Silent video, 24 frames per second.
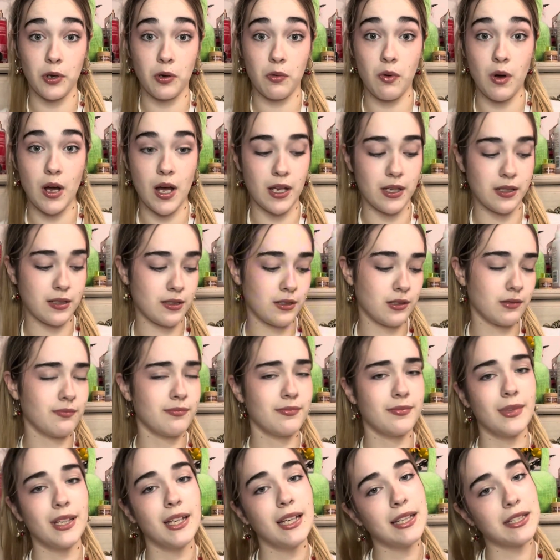wise,
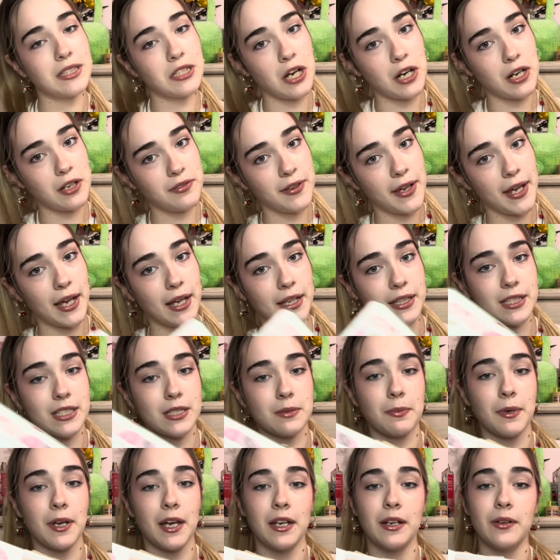is not advanced,
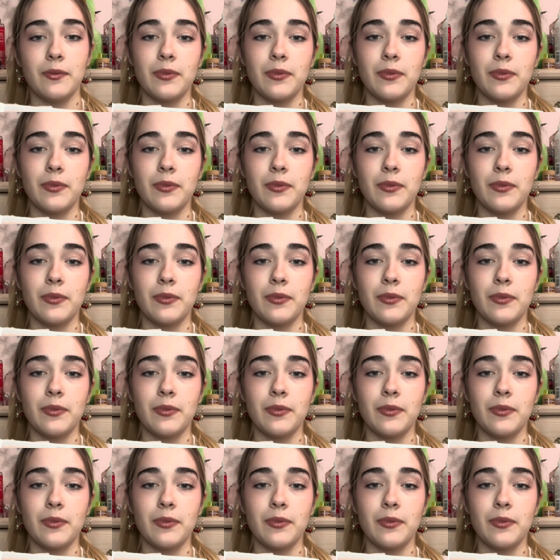but